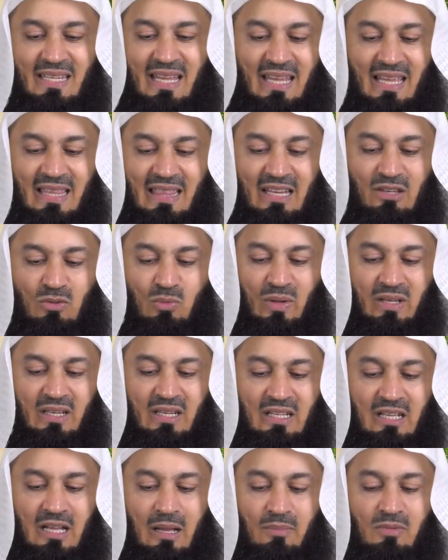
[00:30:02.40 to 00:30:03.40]
say that when
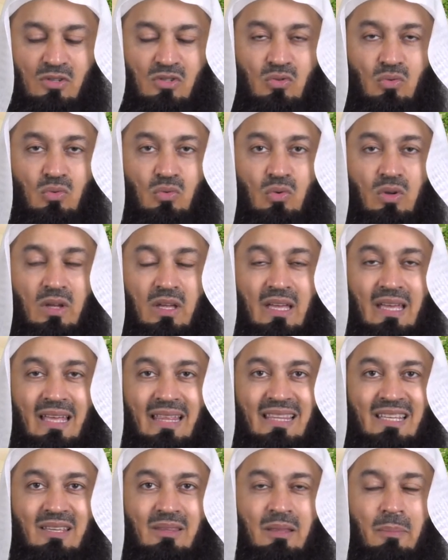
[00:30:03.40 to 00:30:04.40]
it comes to
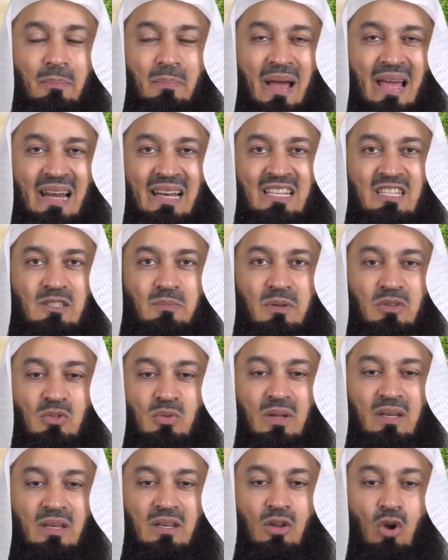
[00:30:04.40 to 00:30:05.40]
the, the balance
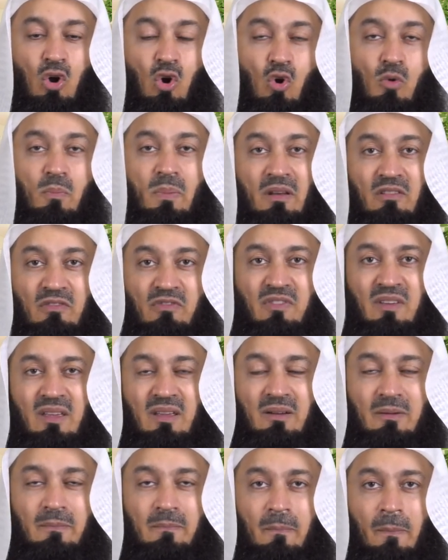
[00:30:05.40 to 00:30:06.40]
between hope and
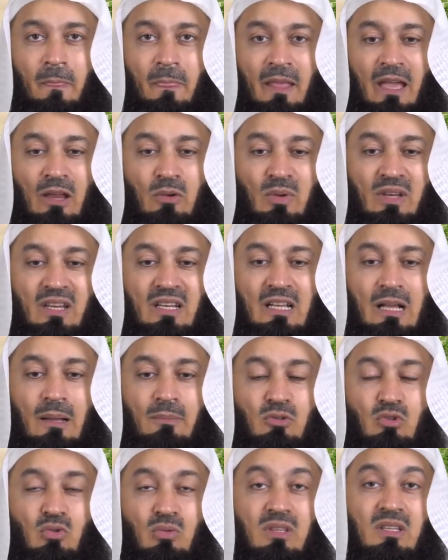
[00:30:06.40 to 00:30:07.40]
fear, and when it
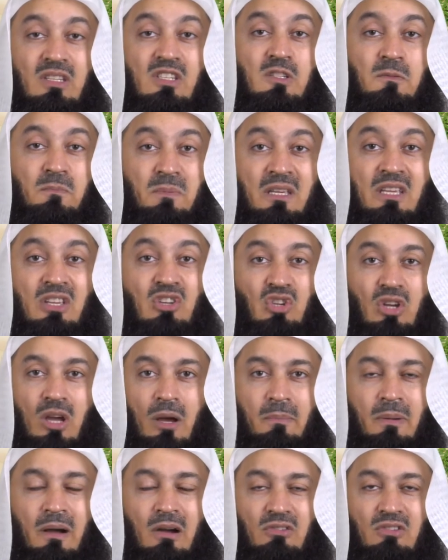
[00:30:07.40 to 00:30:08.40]
comes to the speech
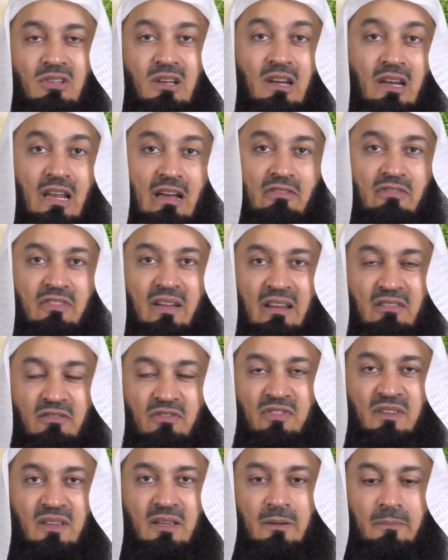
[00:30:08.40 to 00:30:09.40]
about love and
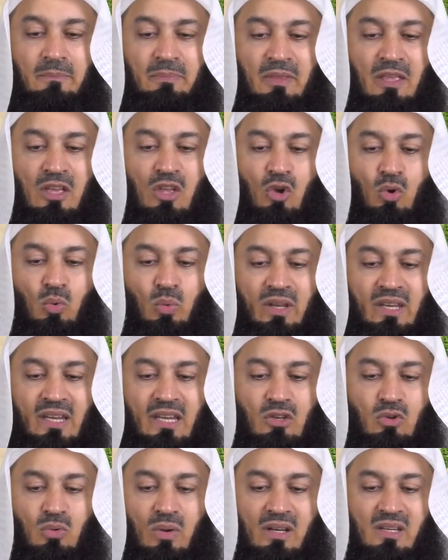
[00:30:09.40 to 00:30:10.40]
fear, we
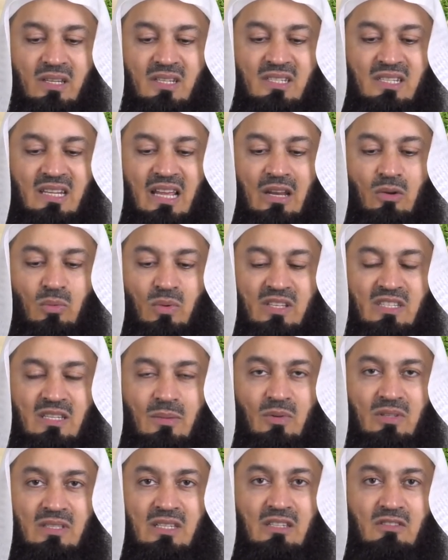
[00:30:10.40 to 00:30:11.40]
need to understand when
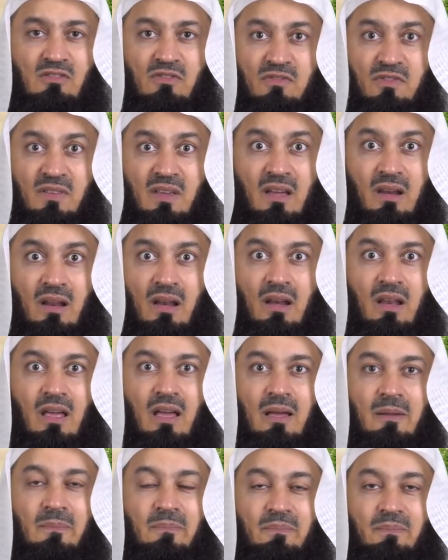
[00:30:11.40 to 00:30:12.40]
someone says fear
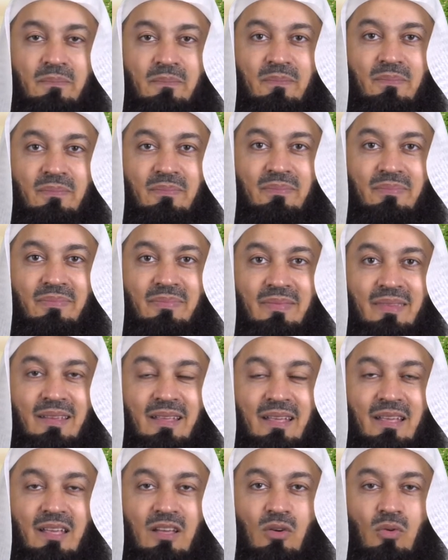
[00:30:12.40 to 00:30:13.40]
Allah,
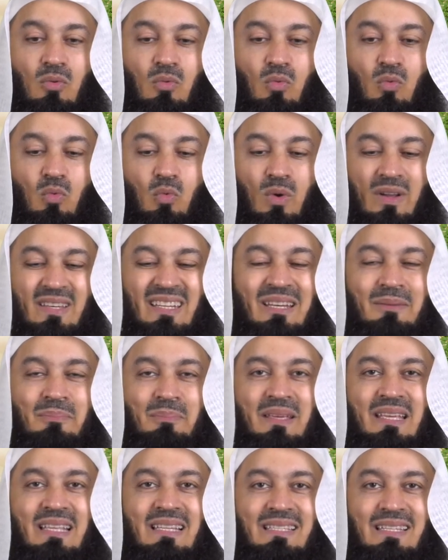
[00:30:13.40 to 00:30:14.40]
what it
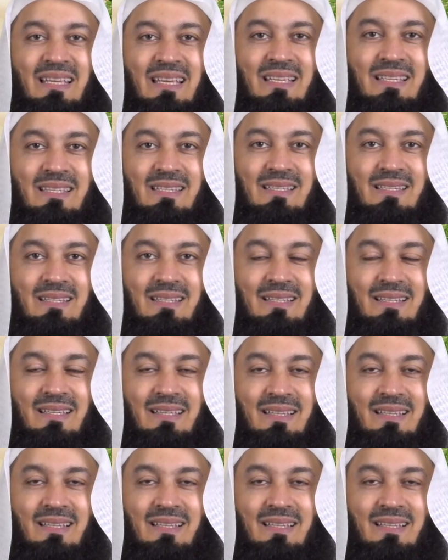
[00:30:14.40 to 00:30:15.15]
means is,